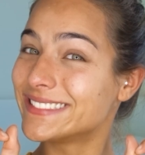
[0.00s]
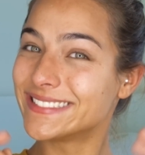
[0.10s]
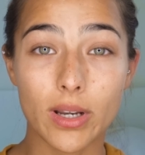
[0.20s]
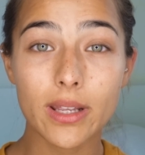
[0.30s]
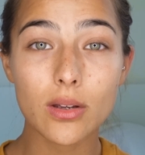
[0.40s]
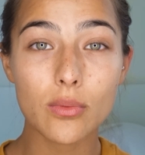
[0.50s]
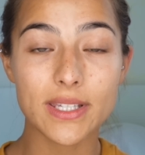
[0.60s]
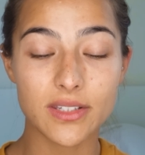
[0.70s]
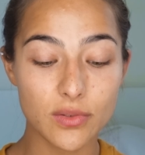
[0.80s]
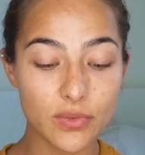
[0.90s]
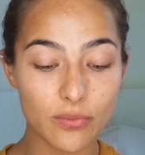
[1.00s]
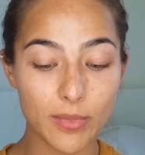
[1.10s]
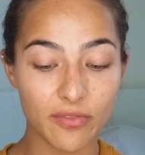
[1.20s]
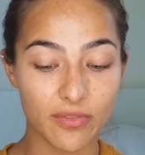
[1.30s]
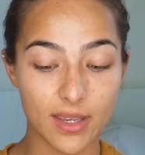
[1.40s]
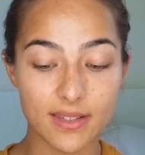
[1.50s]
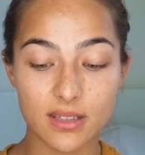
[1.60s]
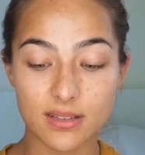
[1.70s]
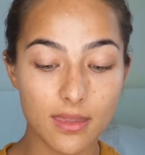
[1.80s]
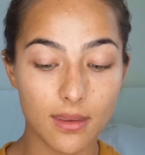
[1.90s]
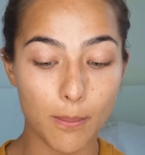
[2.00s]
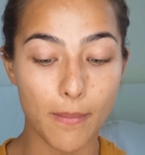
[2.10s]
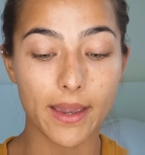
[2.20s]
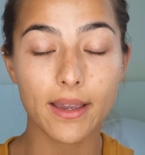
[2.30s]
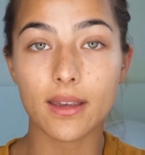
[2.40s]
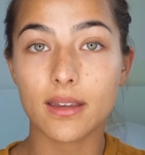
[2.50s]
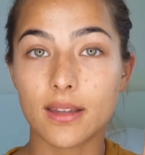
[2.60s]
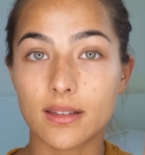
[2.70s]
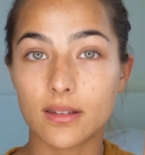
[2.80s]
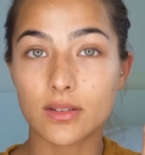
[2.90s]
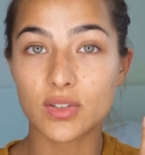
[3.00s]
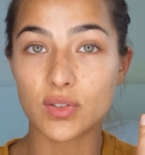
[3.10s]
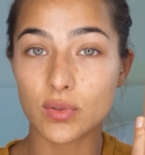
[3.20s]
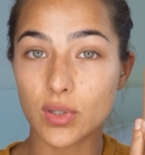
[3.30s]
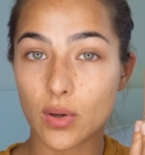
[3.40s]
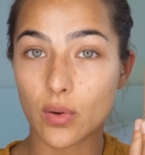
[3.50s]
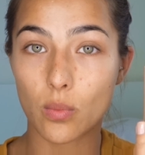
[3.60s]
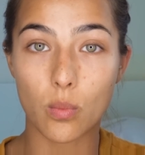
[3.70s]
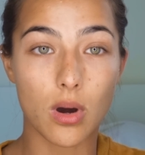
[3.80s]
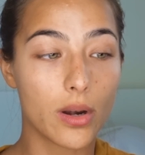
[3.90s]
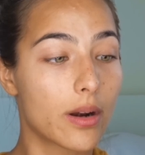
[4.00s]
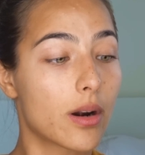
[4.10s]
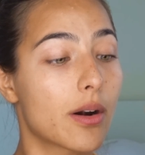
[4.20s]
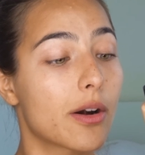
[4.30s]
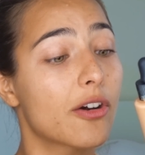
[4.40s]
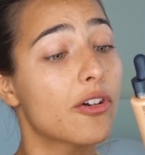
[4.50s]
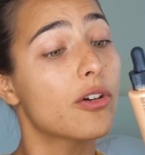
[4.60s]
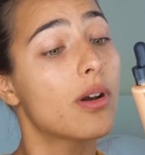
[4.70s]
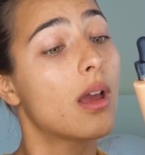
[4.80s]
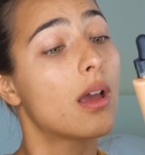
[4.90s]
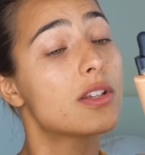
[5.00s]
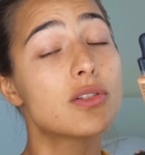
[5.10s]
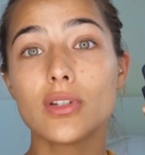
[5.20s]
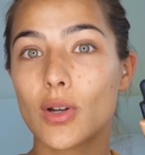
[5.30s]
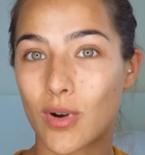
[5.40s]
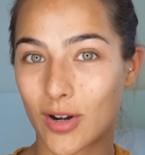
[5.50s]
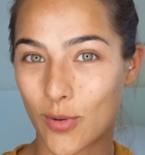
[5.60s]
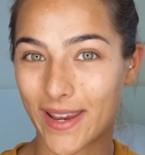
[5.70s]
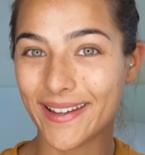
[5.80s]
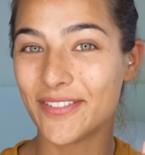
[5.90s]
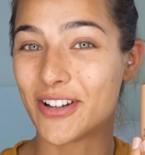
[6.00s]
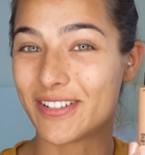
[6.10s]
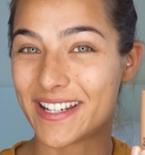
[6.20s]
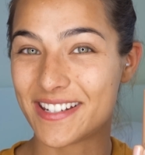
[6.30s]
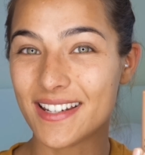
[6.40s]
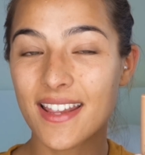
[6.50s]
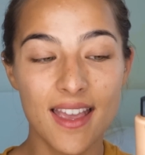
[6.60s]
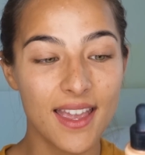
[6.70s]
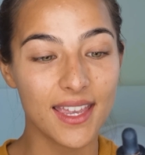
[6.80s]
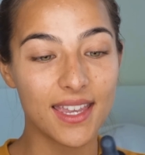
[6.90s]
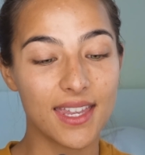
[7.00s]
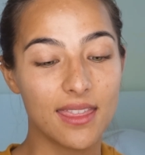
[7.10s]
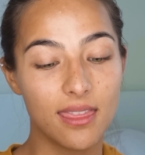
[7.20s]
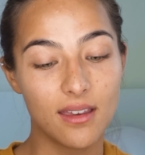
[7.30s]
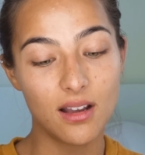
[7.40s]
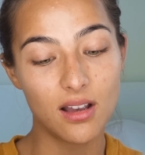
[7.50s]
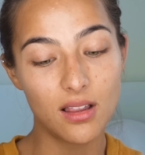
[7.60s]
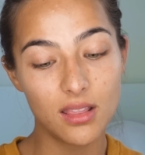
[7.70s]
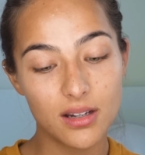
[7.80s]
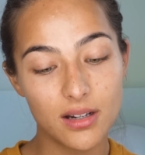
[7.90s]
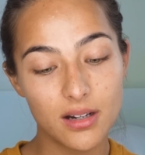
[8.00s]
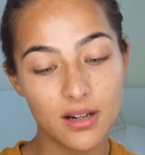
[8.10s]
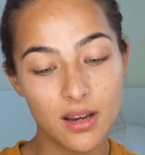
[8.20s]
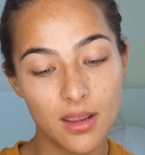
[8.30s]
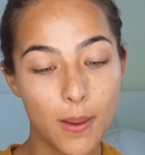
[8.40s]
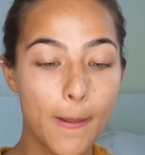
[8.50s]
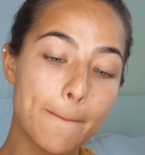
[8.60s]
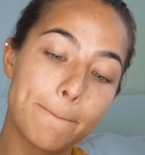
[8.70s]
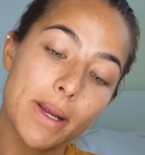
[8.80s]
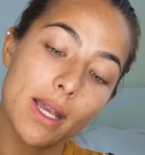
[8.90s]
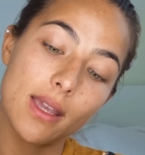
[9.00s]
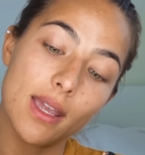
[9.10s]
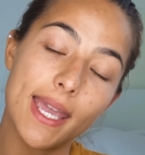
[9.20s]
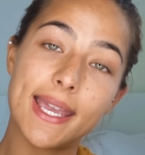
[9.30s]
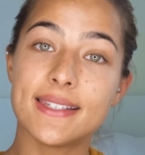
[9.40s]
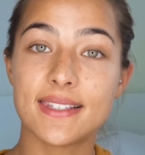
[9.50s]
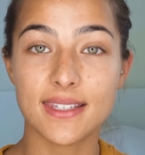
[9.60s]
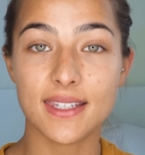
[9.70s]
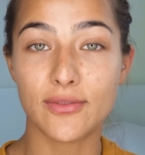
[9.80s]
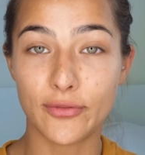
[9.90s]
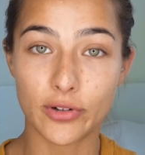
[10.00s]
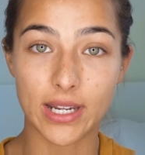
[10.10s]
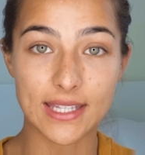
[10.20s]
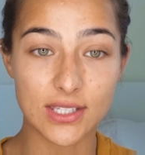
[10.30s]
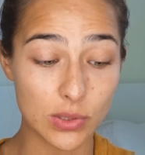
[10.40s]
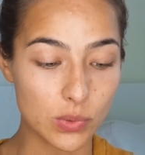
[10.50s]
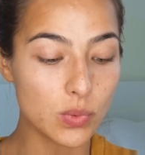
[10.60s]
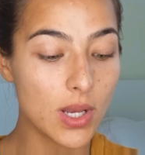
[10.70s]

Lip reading: What I always use for my face is the MAC Studio Waterweight foundation in the color NC42,